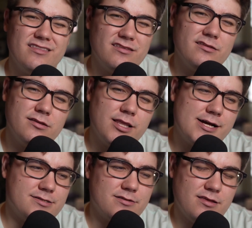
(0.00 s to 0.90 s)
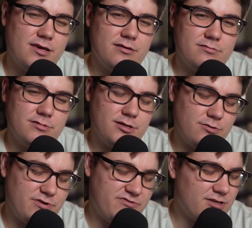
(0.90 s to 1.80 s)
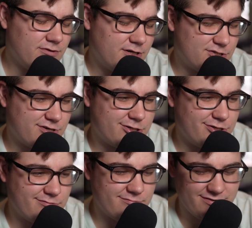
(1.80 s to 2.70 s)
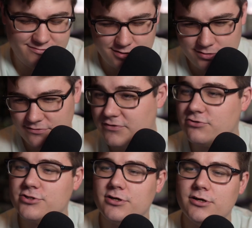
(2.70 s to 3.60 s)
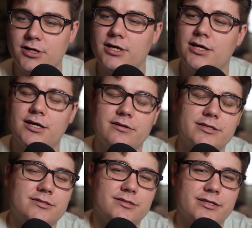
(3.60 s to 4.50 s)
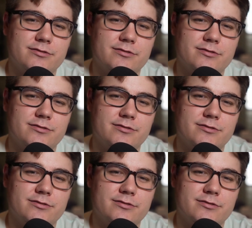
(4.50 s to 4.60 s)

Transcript: the last thing, you know, we've done the destruction, we've done the future. Let's